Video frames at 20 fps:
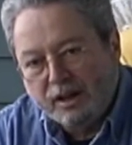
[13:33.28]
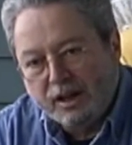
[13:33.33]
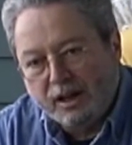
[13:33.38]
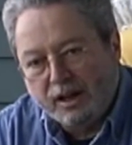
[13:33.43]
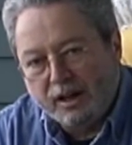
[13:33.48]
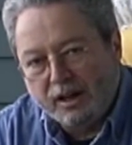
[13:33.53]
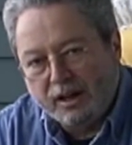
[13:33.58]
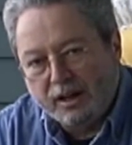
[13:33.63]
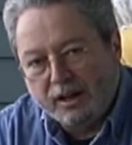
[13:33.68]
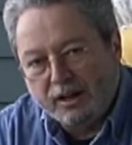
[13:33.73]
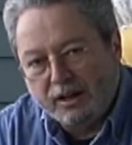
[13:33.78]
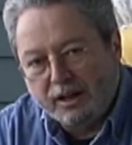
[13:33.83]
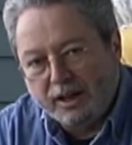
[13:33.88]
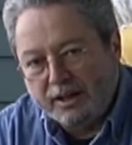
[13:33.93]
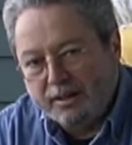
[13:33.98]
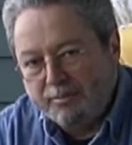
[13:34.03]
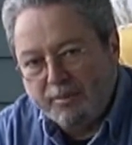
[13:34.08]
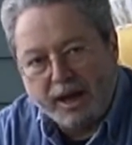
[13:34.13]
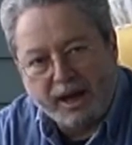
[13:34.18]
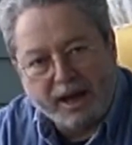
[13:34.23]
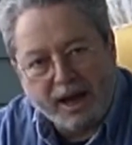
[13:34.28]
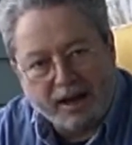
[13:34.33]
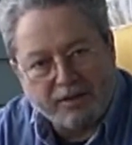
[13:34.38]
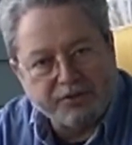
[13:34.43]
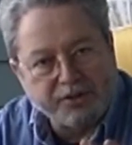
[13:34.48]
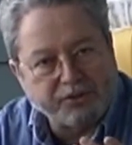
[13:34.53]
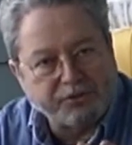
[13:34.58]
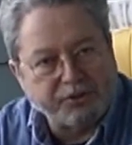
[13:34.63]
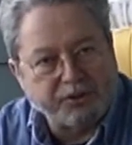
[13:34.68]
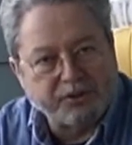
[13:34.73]
Uh, and it may
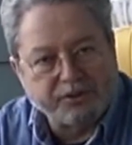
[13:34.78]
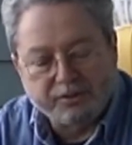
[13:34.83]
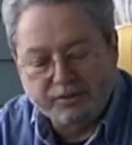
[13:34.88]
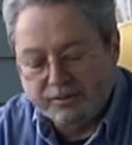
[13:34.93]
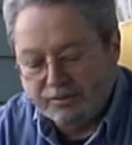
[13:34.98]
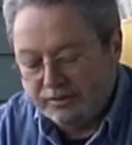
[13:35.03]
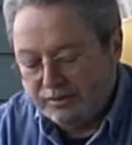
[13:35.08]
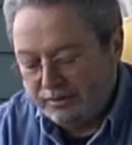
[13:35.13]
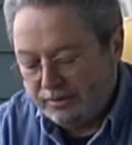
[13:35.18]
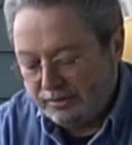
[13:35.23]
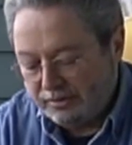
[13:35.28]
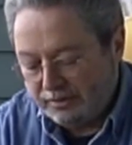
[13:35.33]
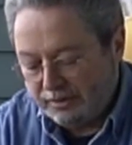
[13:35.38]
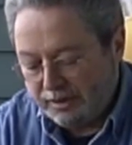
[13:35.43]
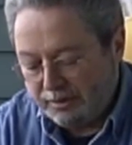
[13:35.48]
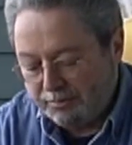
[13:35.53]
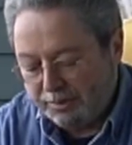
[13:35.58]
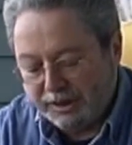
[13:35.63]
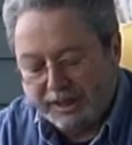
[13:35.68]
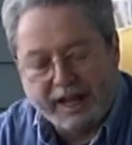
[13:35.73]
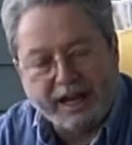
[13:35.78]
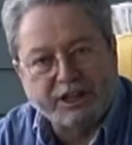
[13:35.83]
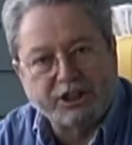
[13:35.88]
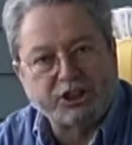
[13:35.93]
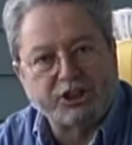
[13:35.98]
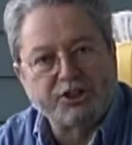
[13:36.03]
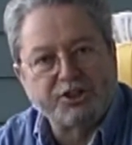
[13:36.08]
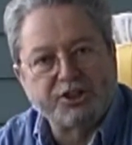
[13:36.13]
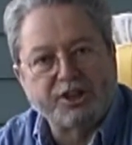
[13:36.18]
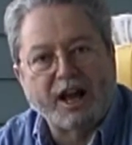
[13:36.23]
have different
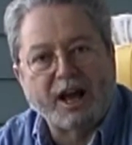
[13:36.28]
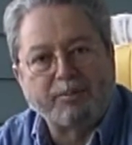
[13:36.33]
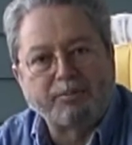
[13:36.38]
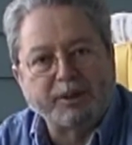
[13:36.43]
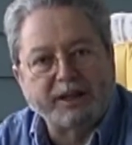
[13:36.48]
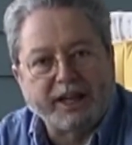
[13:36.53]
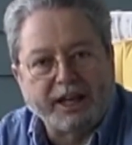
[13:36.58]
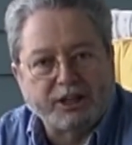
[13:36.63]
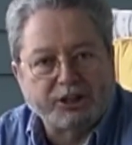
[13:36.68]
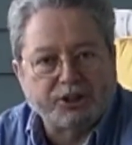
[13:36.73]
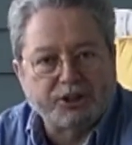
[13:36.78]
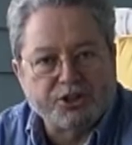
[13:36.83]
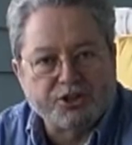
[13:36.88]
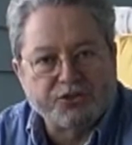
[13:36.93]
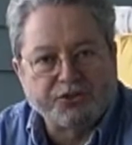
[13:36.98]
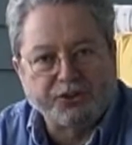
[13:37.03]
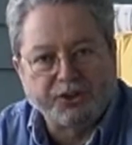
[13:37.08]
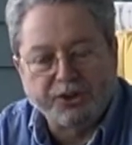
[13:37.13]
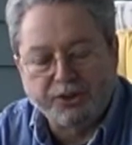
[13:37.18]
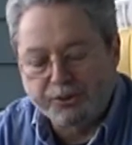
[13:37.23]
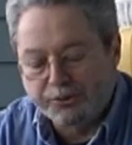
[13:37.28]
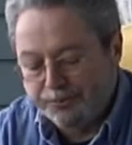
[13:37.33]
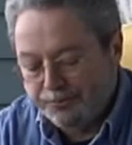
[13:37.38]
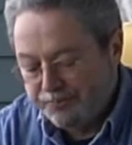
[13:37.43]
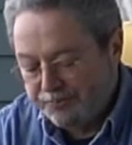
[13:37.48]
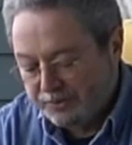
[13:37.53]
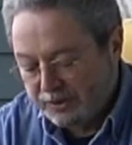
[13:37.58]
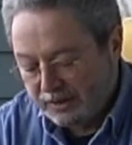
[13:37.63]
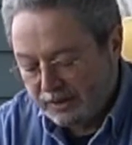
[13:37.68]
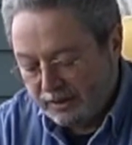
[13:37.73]
implications and applications for you.
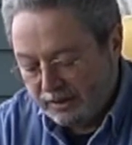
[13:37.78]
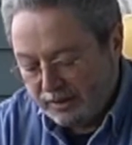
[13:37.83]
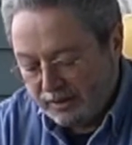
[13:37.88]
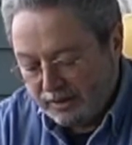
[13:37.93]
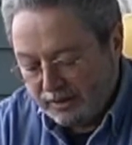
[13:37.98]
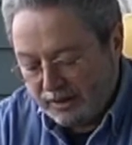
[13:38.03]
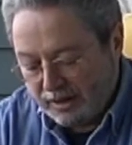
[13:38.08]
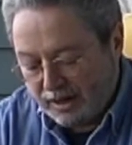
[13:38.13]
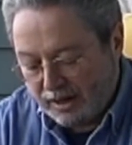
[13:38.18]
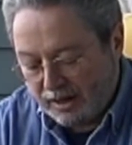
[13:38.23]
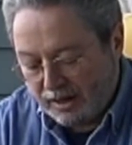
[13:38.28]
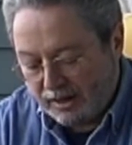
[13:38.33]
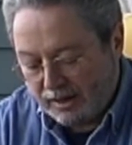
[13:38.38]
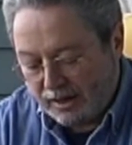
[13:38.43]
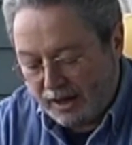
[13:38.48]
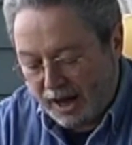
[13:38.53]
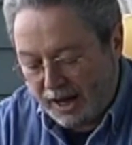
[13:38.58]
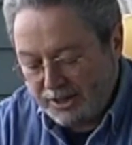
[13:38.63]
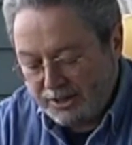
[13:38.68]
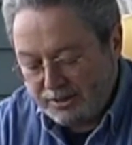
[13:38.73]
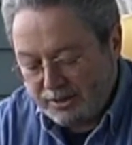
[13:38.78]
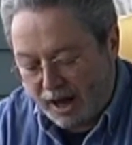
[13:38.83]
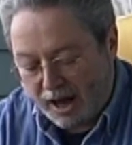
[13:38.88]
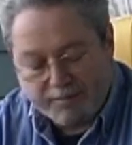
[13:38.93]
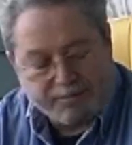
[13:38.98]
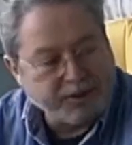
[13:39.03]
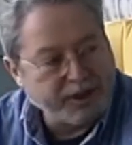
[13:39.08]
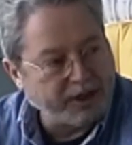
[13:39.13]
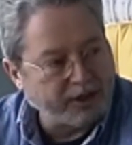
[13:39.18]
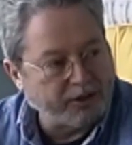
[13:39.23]
Uh,
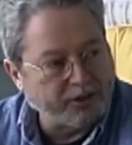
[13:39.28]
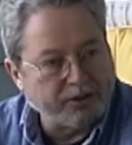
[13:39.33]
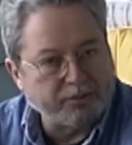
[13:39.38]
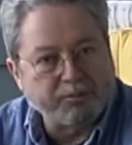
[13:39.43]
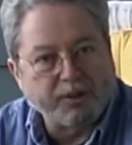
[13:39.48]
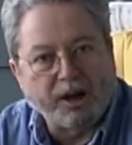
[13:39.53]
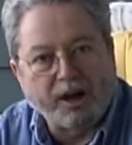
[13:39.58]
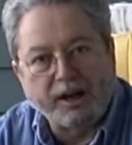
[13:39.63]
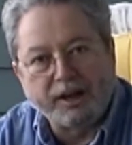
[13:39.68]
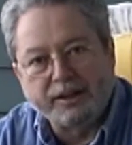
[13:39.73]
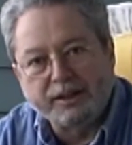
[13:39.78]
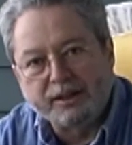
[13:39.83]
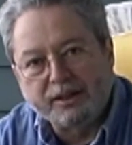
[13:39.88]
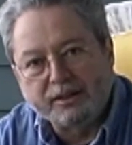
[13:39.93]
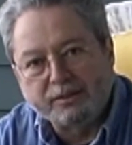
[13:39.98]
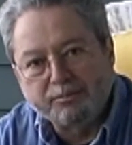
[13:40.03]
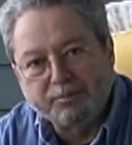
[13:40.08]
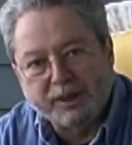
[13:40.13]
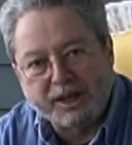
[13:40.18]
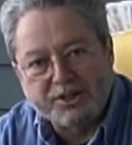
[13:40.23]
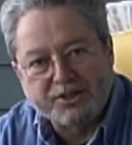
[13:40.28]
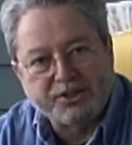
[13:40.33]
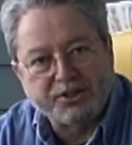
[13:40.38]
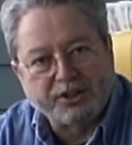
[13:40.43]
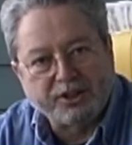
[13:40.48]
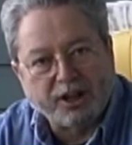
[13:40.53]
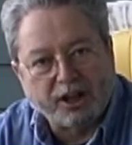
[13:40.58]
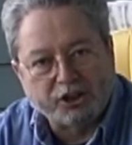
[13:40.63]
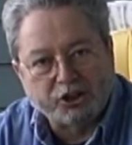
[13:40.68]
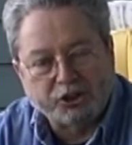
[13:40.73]
I, am here at my uh, place
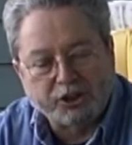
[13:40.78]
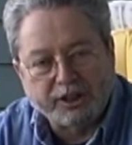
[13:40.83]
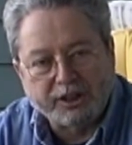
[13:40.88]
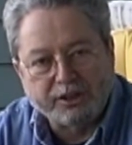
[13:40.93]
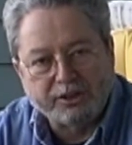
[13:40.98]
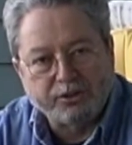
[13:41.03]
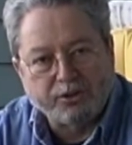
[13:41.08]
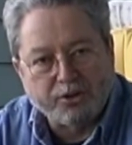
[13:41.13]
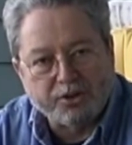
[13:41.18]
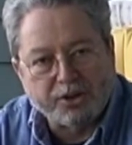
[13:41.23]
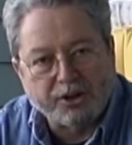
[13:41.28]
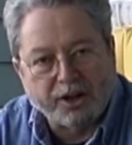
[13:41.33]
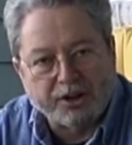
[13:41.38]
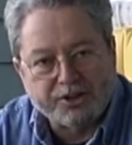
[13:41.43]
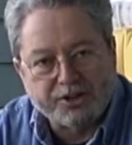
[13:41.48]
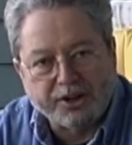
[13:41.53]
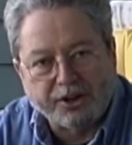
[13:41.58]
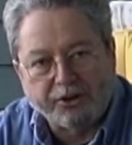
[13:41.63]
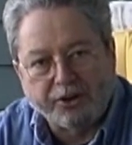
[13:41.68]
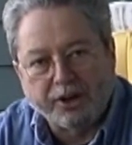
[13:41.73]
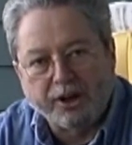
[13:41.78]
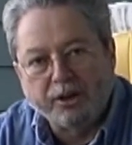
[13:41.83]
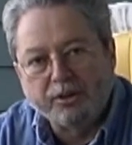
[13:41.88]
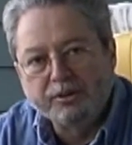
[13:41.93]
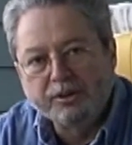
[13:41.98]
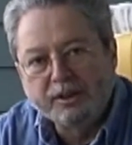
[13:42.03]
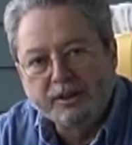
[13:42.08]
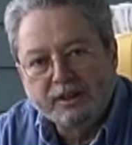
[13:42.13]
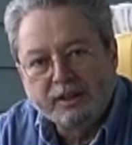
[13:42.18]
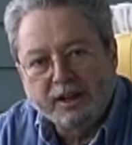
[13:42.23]
in the country in northern
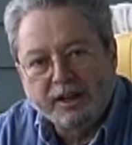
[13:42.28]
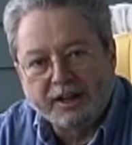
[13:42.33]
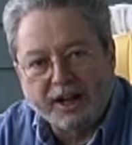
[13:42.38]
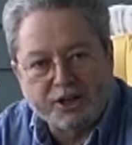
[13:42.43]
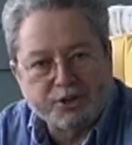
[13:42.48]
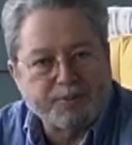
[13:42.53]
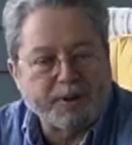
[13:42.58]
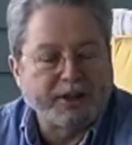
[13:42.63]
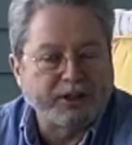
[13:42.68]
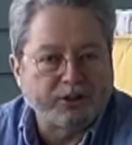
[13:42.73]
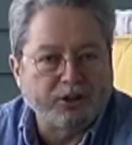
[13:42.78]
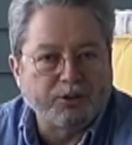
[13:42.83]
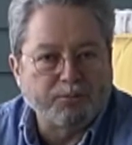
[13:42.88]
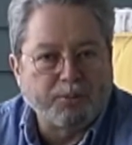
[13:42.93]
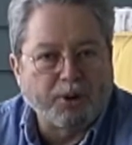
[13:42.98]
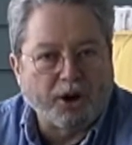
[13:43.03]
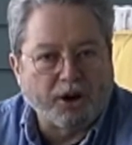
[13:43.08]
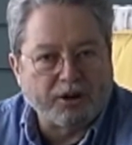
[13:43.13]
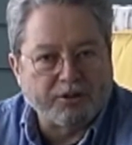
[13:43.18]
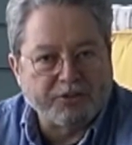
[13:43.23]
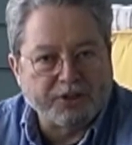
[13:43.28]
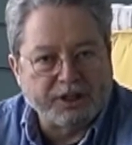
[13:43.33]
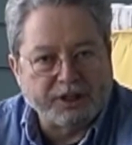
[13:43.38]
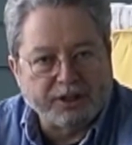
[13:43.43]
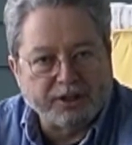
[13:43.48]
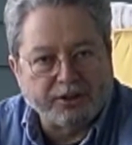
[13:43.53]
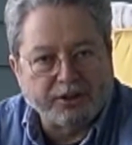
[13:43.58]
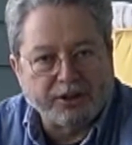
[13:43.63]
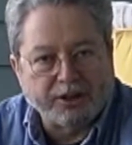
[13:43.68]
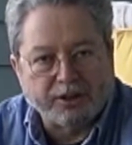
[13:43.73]
Ontario, and I spend a good part of the
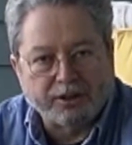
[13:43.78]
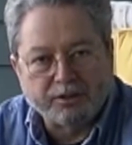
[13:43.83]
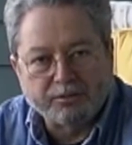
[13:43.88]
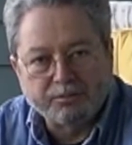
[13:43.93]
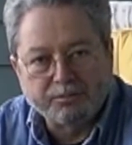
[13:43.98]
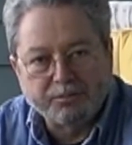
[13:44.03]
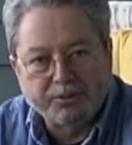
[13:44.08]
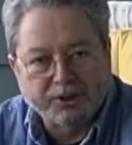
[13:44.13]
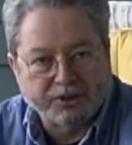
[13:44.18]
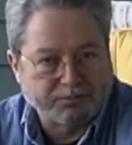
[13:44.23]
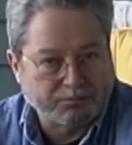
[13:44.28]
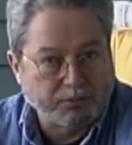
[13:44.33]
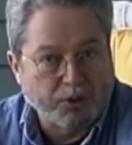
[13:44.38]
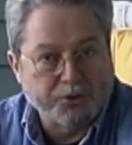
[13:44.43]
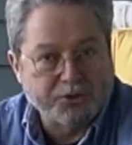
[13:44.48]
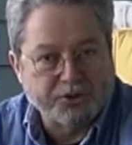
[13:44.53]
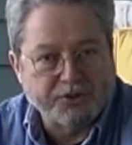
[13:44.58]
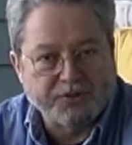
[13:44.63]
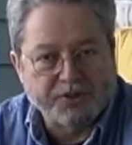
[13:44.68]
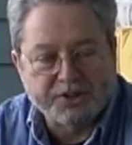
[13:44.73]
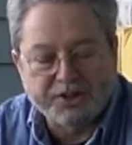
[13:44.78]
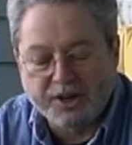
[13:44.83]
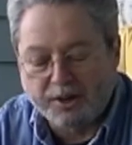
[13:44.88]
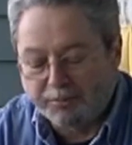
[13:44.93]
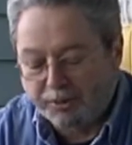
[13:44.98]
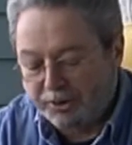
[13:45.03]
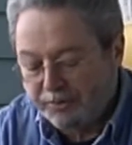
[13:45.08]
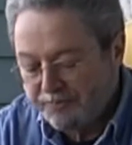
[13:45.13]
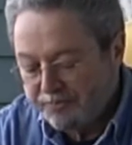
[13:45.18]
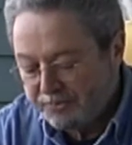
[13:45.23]
year here, most of the
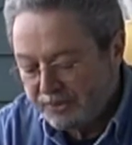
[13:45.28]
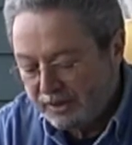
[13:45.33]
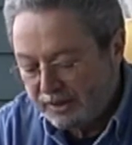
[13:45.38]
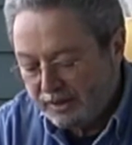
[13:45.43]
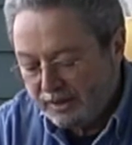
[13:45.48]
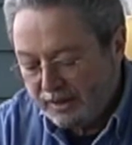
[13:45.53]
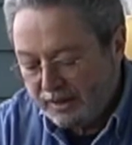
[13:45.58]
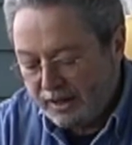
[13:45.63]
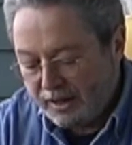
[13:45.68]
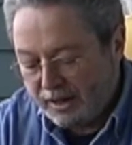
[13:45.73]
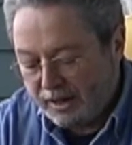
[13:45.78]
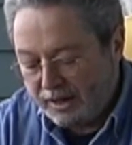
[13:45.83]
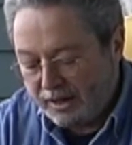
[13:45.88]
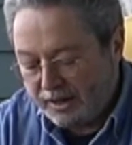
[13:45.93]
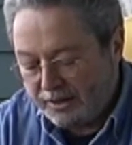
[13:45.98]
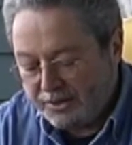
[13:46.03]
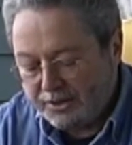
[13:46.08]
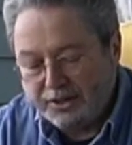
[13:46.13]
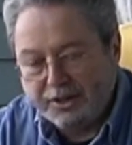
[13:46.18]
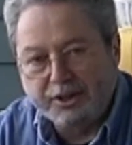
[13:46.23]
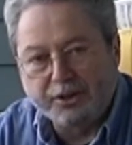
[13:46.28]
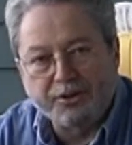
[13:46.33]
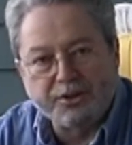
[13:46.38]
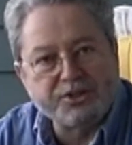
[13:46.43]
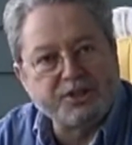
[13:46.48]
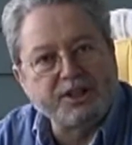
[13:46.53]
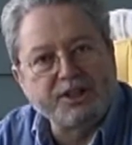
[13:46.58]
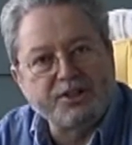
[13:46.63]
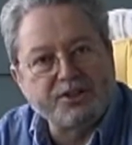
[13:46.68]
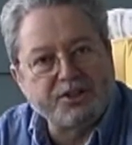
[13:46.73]
summer. Uh, the
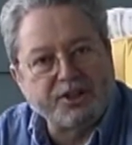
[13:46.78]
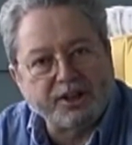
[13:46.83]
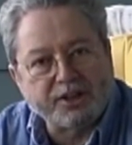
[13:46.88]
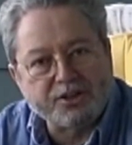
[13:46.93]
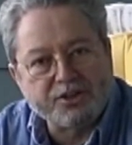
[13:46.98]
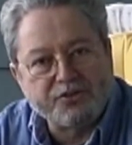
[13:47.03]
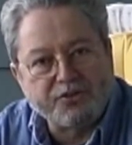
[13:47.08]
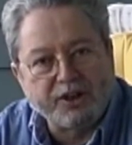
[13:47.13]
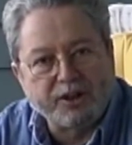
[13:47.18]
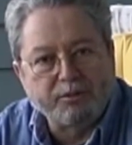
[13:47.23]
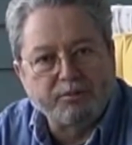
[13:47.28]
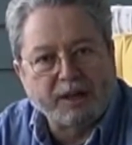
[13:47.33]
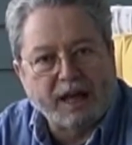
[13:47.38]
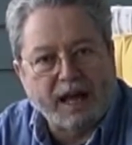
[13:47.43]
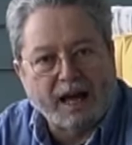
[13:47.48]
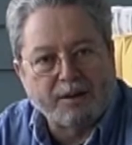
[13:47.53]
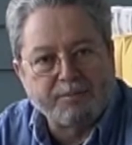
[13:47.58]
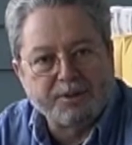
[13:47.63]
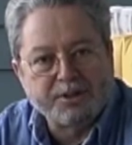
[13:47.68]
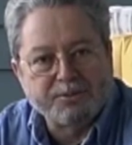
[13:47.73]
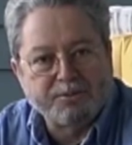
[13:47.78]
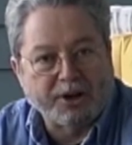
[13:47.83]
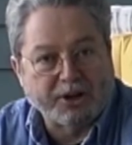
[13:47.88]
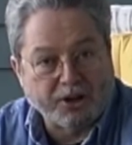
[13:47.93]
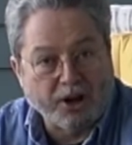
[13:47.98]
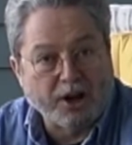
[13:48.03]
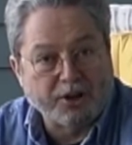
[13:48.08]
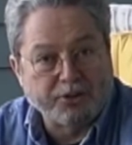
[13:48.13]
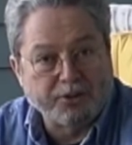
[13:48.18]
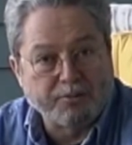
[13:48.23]
nearest E6 film lab is
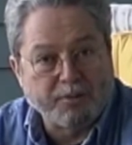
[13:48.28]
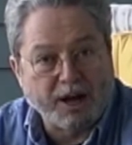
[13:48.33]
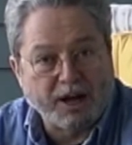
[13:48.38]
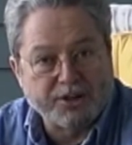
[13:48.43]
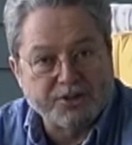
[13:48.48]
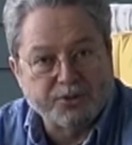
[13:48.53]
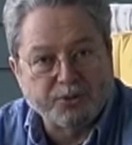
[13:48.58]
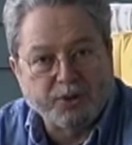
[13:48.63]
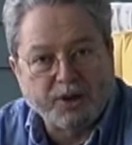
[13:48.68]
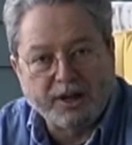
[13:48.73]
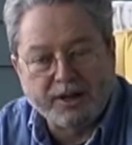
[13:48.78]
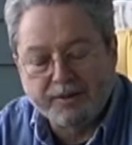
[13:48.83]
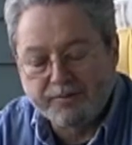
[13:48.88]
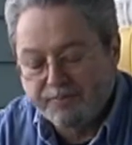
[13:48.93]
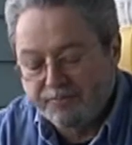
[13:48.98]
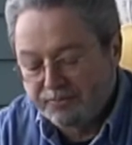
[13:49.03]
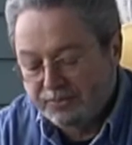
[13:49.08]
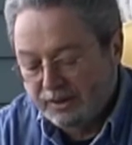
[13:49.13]
about 100 miles away.